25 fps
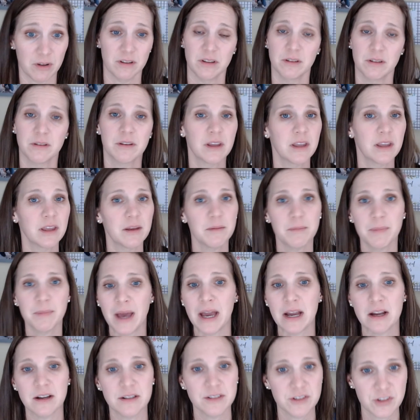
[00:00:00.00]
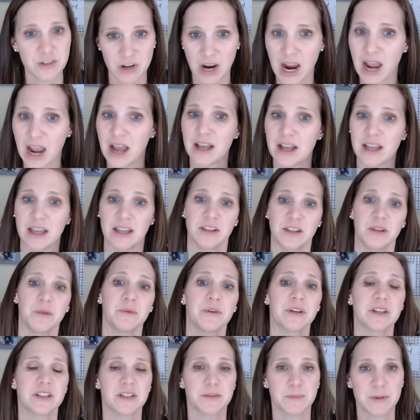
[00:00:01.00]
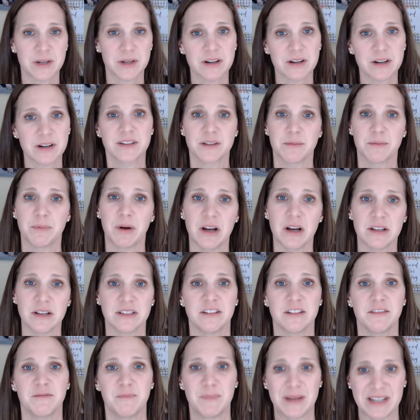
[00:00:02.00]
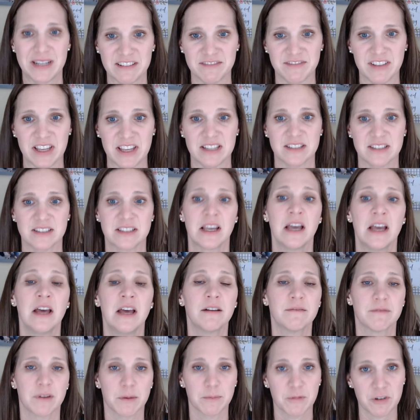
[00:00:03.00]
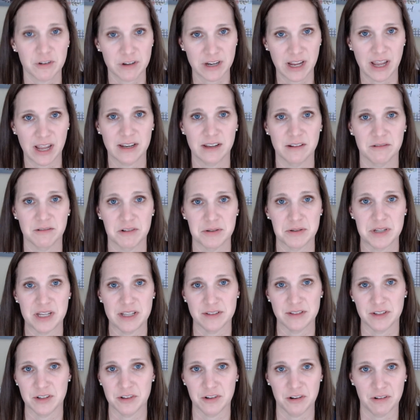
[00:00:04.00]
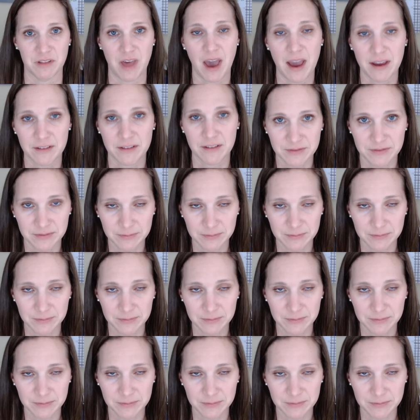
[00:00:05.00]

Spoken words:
You can get back on track and you will experience the positive benefits from creating routines in your life.